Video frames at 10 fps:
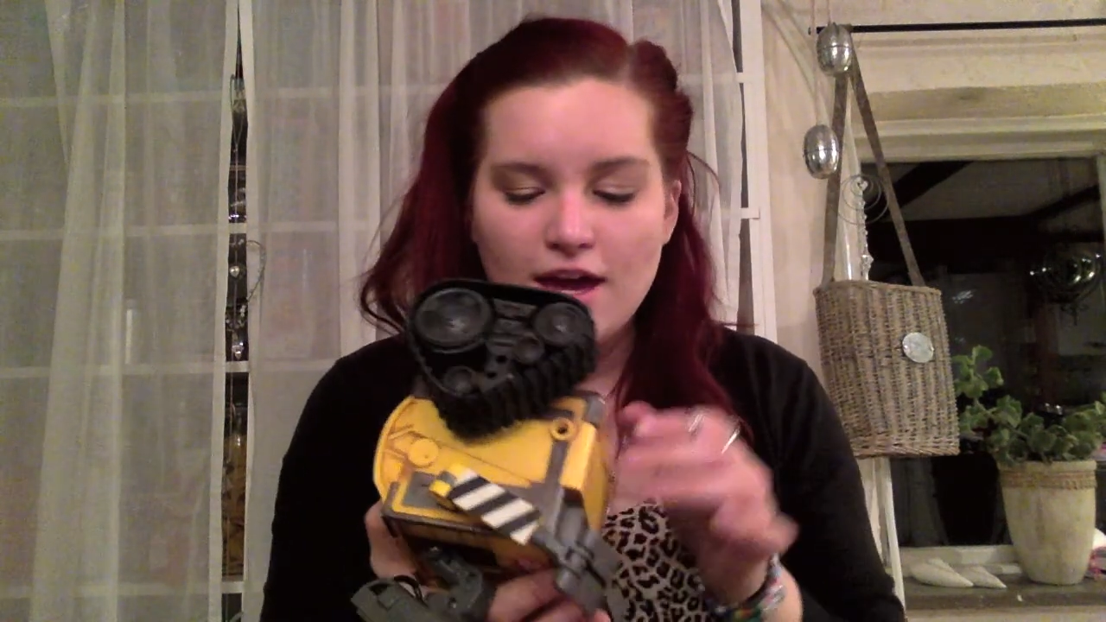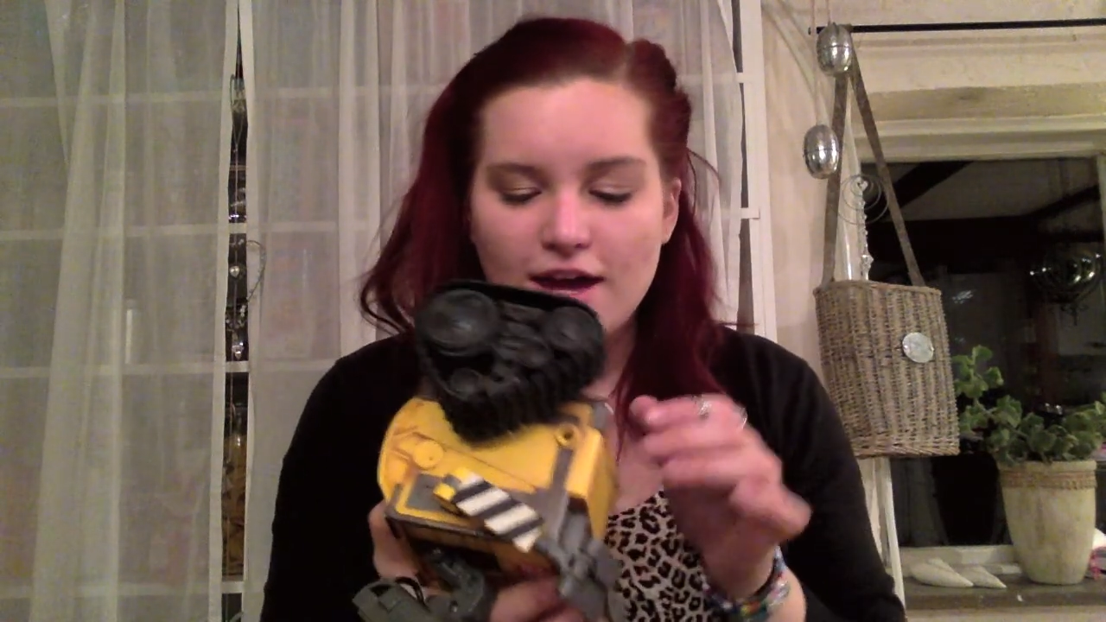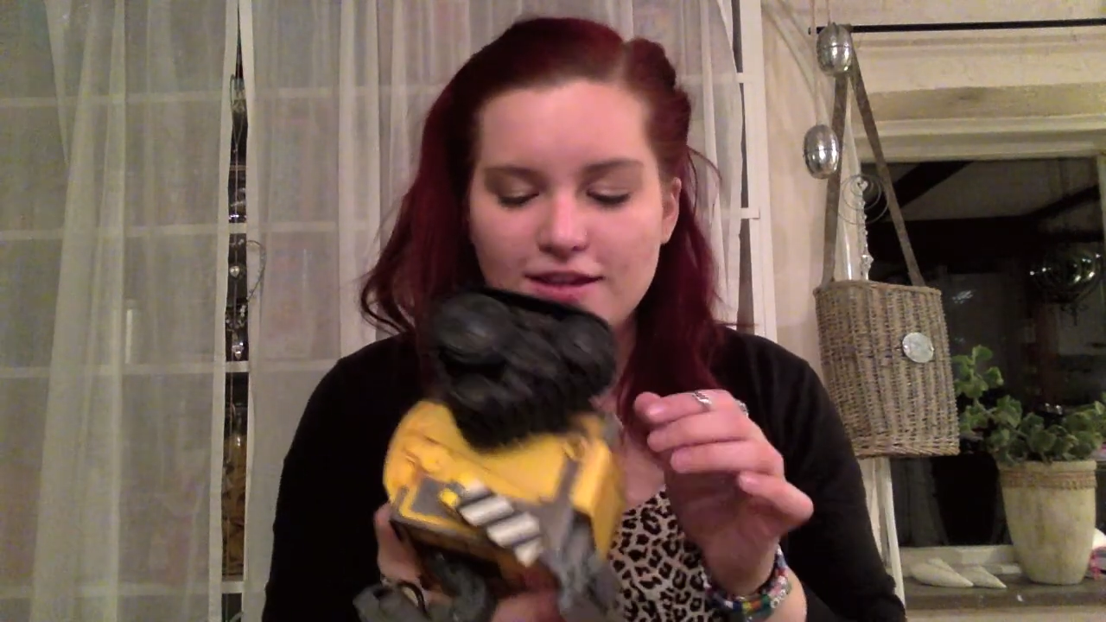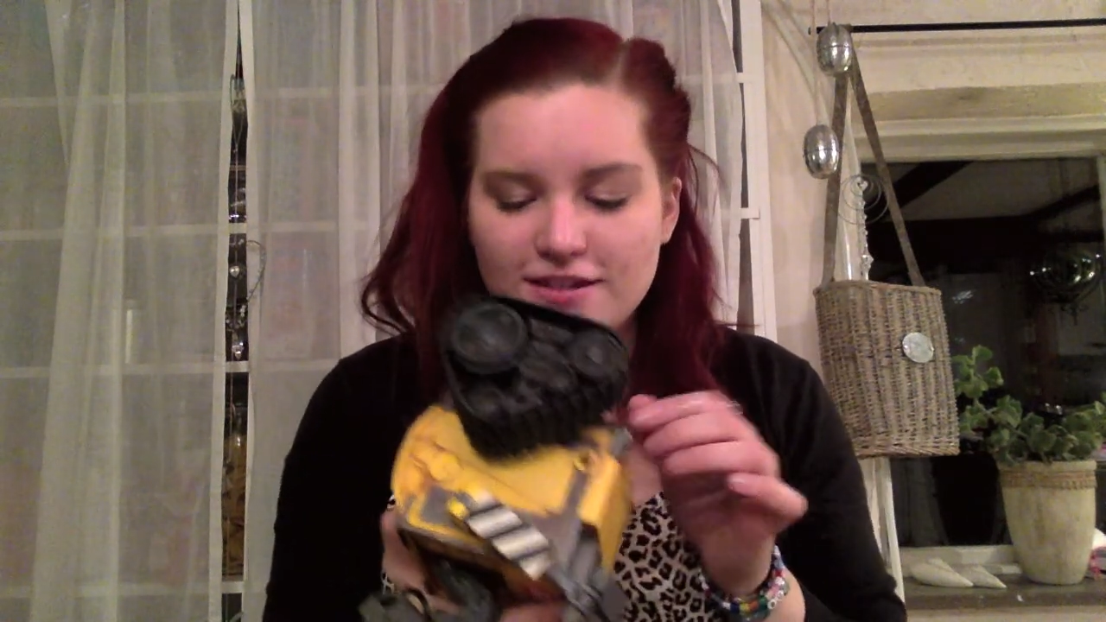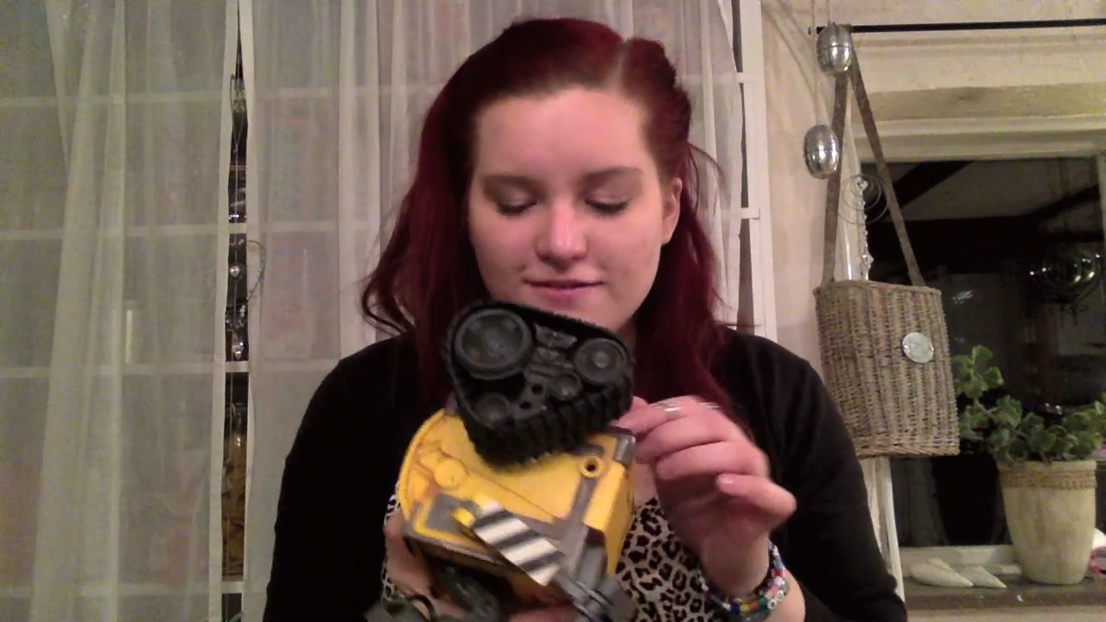
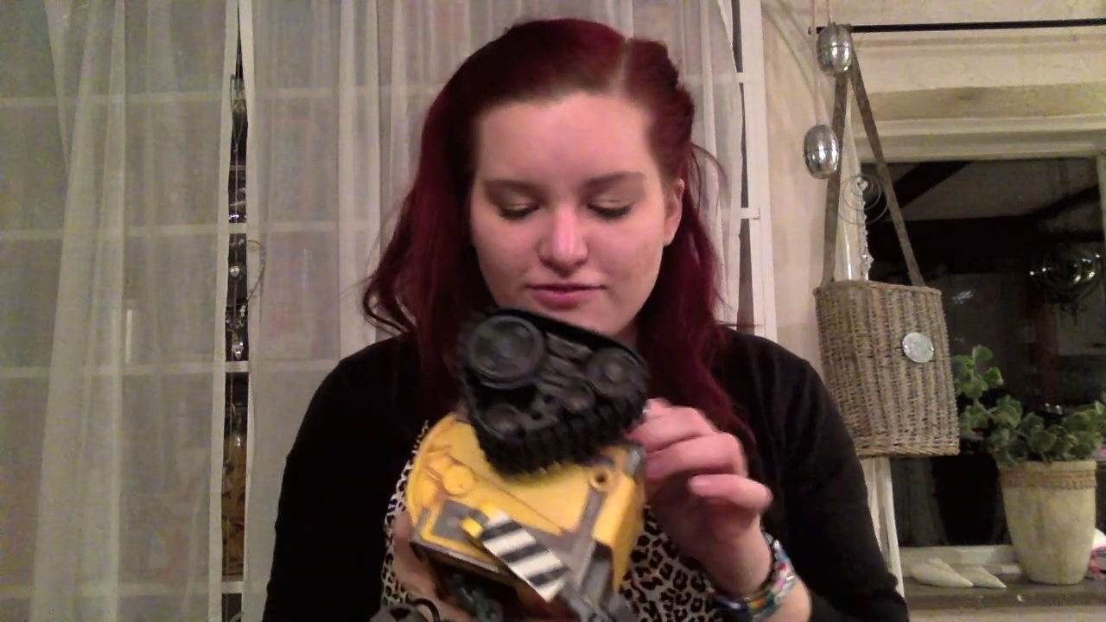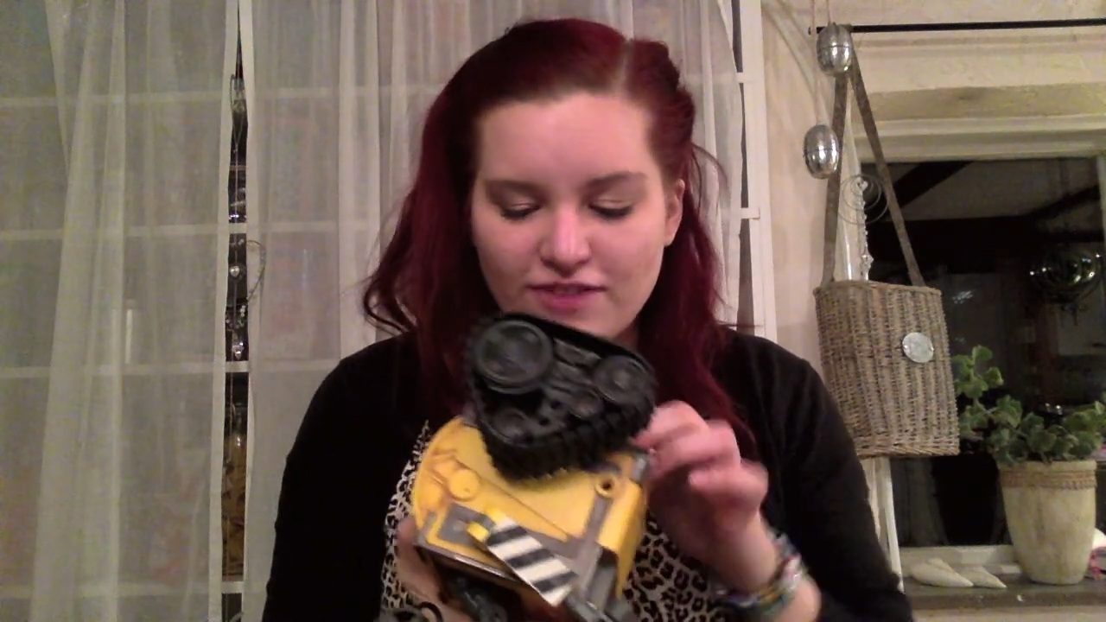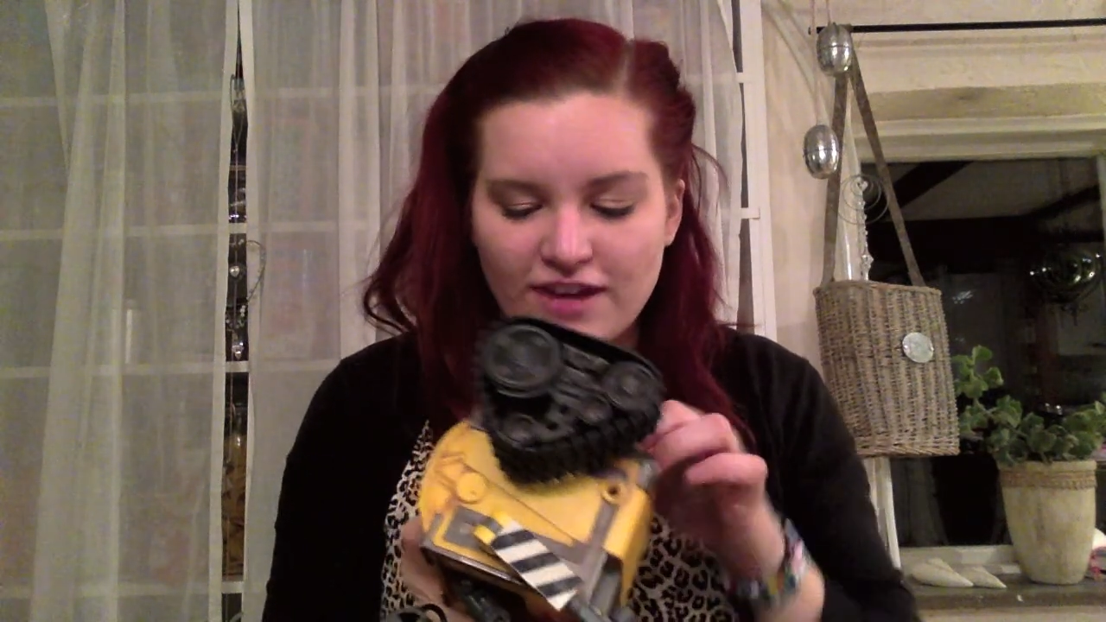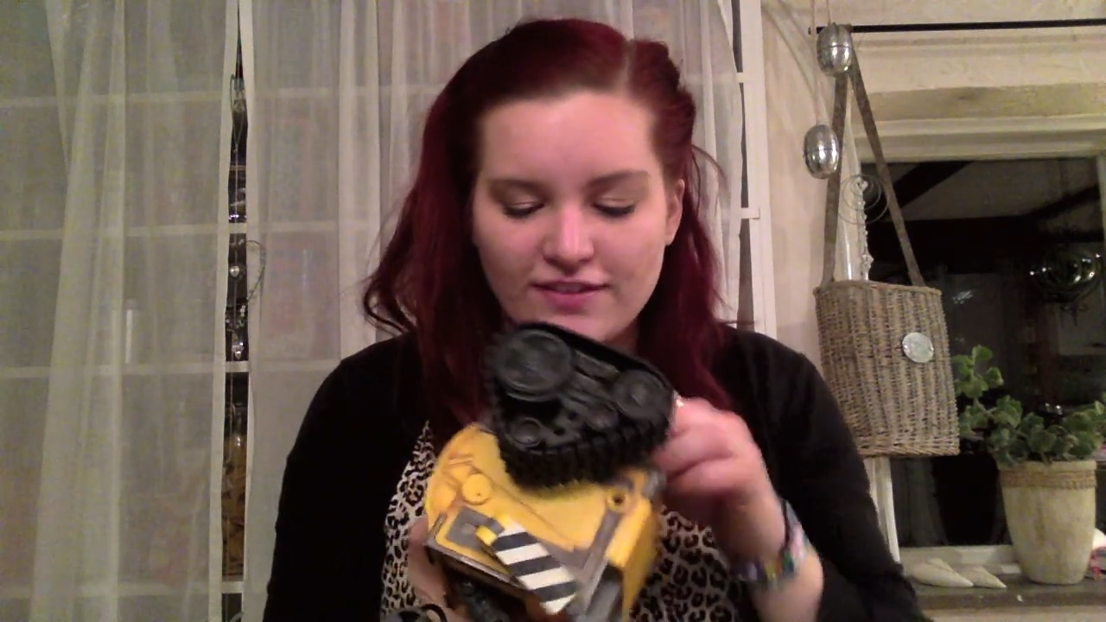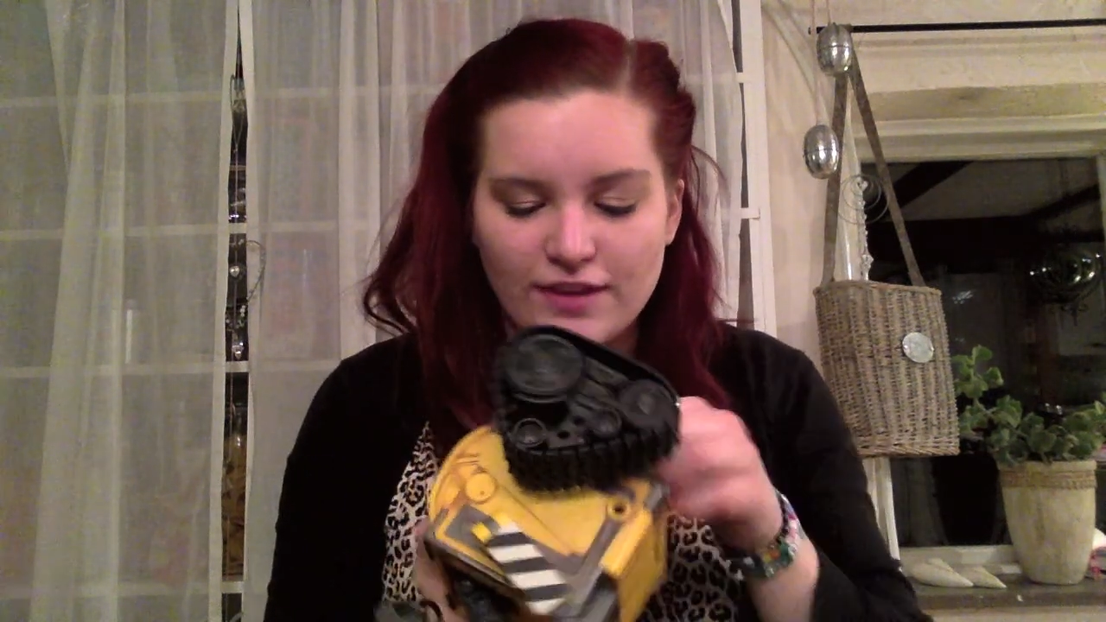I didn't
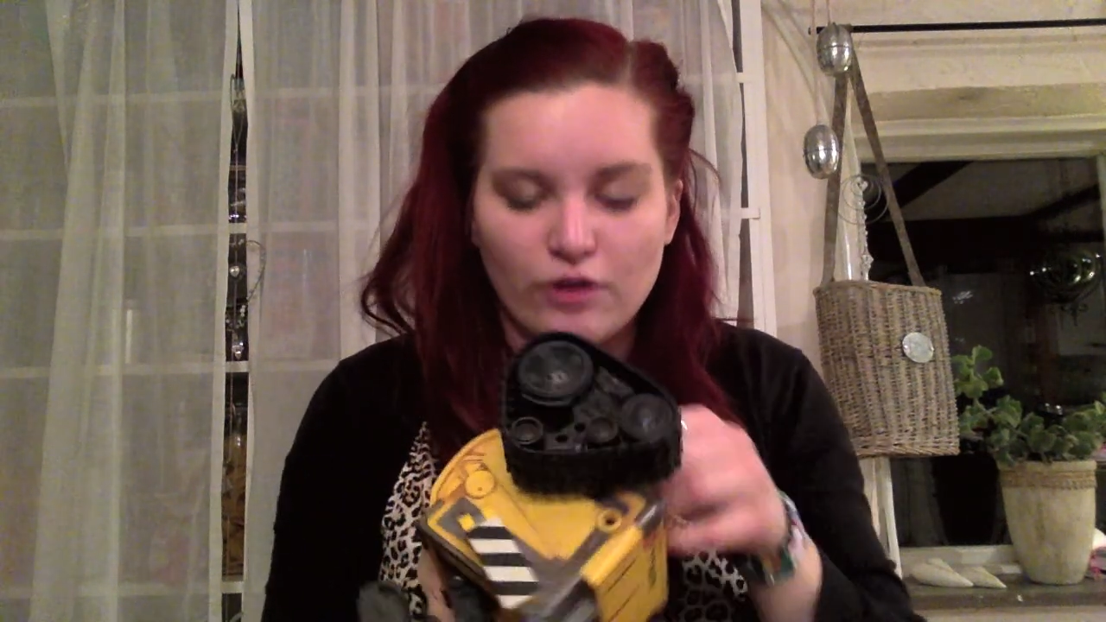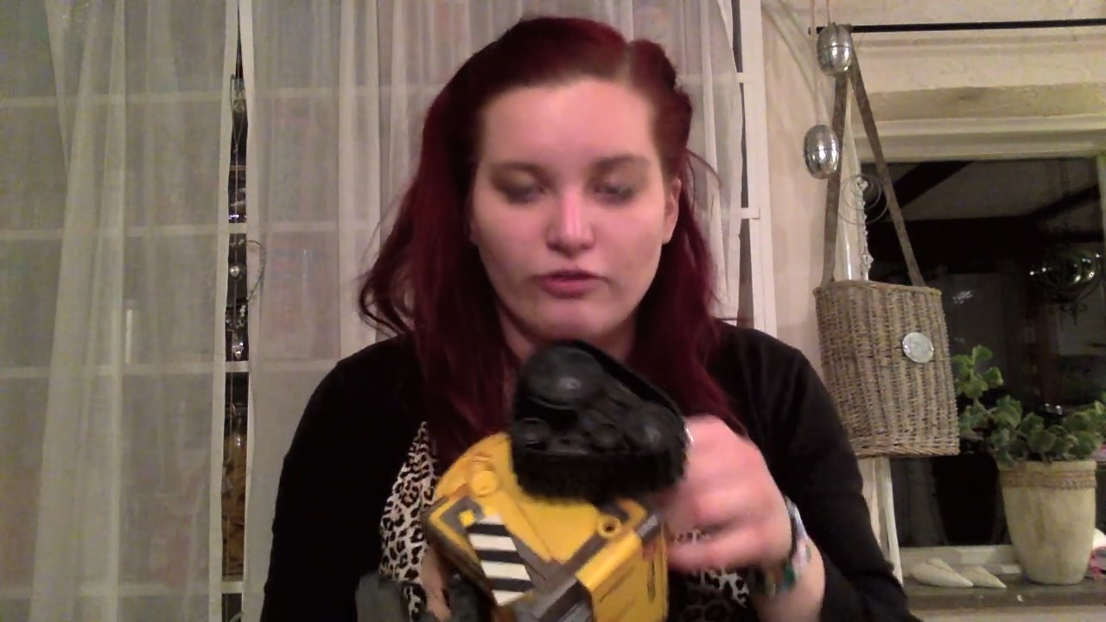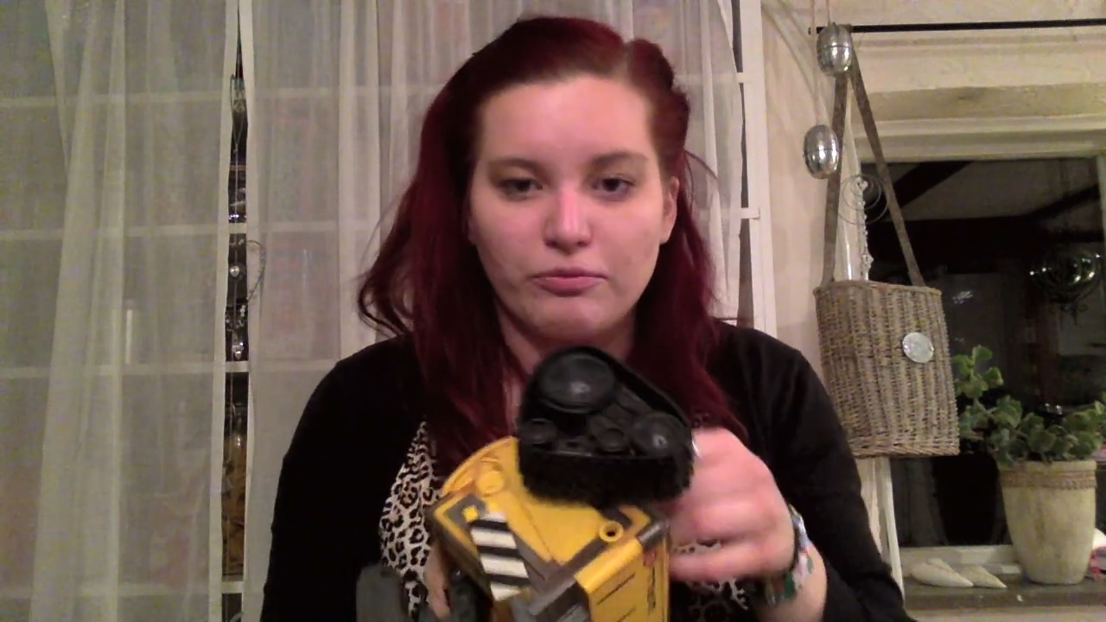find the off